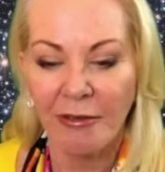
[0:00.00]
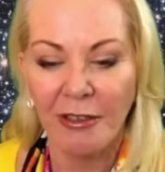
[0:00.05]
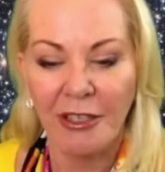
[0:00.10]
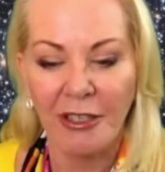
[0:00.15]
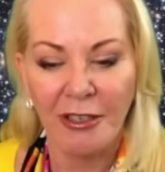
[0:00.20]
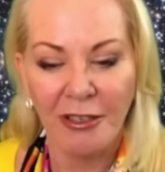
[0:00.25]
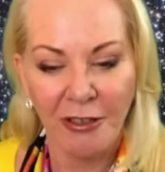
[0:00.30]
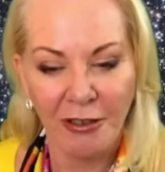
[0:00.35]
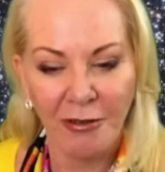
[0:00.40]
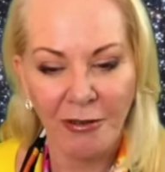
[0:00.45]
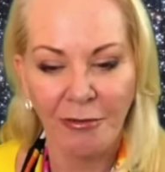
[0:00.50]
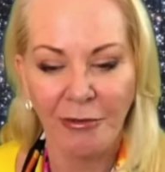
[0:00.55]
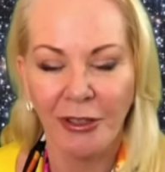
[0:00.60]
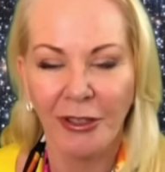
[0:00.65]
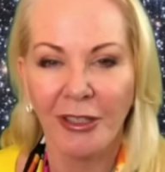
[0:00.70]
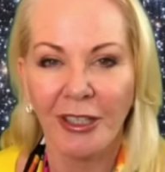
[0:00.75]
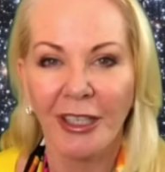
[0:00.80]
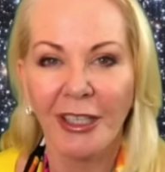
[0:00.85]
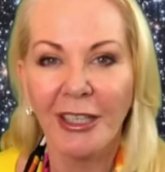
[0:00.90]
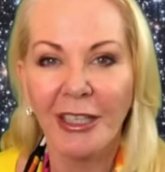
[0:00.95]
which is your
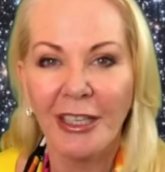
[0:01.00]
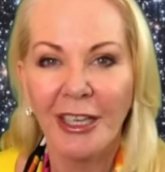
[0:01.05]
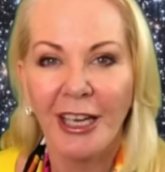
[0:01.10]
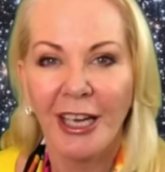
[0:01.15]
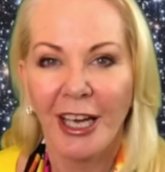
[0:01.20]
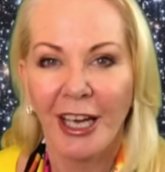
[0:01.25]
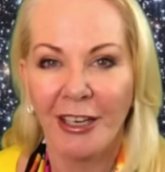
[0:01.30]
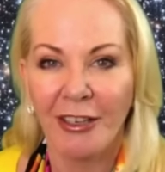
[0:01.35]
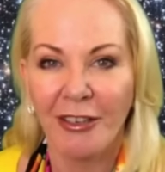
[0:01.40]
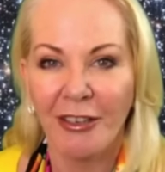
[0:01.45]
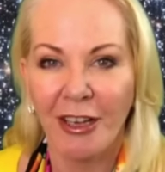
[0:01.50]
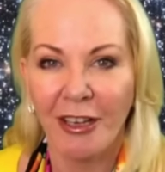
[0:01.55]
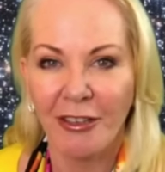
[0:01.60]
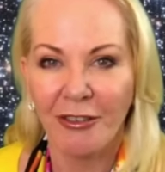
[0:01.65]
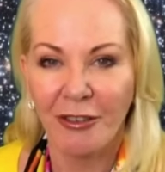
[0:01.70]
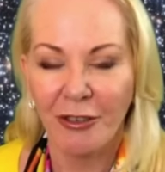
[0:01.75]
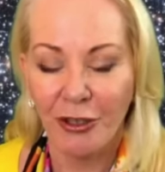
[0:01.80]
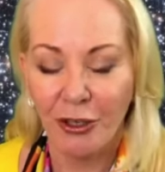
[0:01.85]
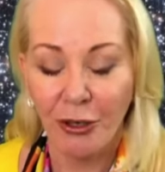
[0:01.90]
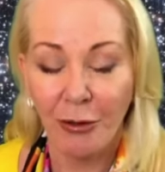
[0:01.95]
ruler, and
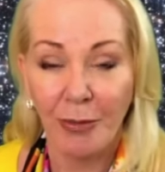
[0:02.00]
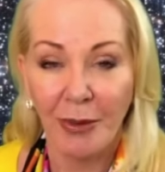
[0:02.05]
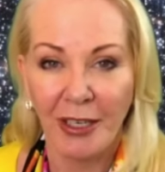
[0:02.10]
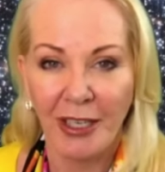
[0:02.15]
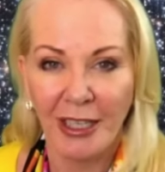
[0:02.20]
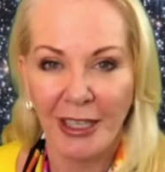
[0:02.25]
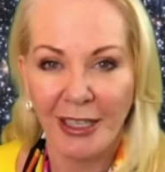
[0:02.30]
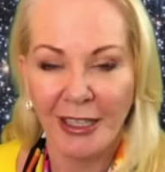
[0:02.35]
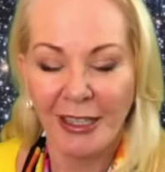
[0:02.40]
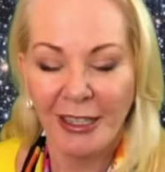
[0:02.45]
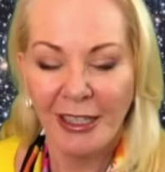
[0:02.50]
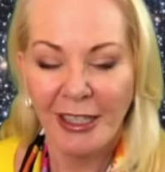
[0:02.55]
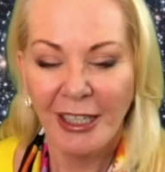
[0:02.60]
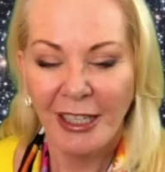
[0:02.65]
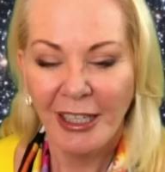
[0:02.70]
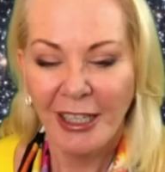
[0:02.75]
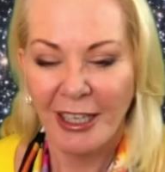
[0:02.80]
Jupiter